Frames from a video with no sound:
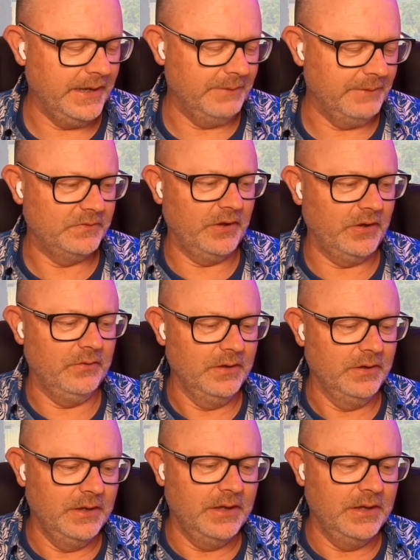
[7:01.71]
So
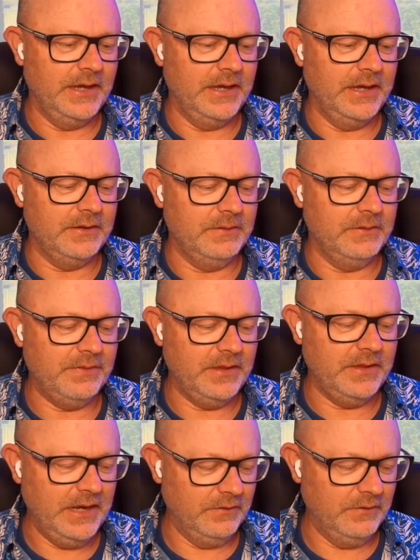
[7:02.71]
at
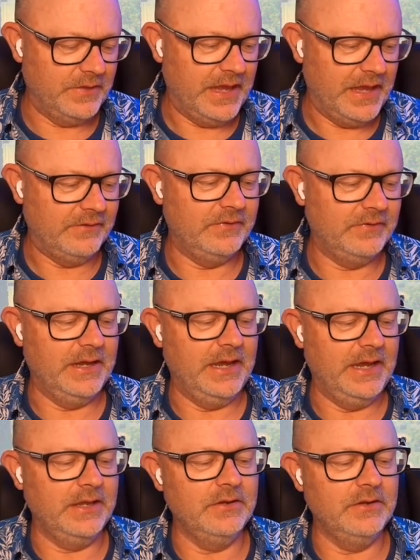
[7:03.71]
the end of that,
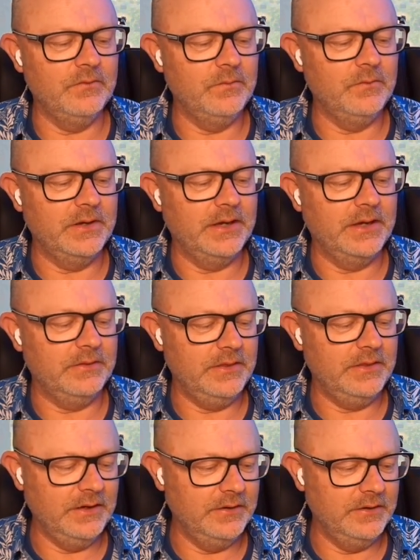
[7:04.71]
you
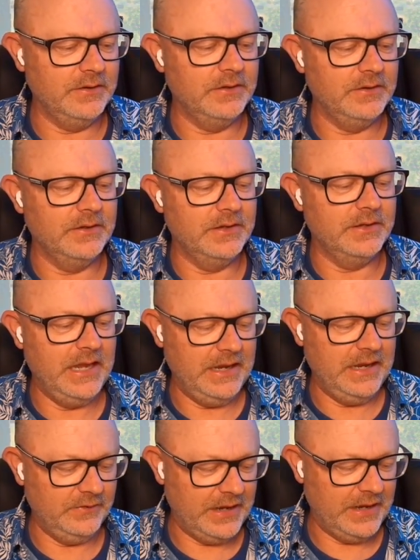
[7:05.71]
then
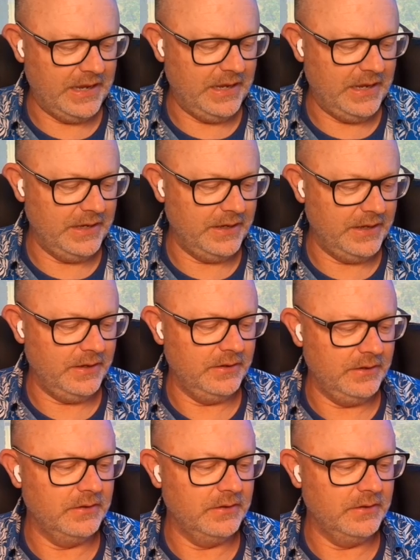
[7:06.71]
get a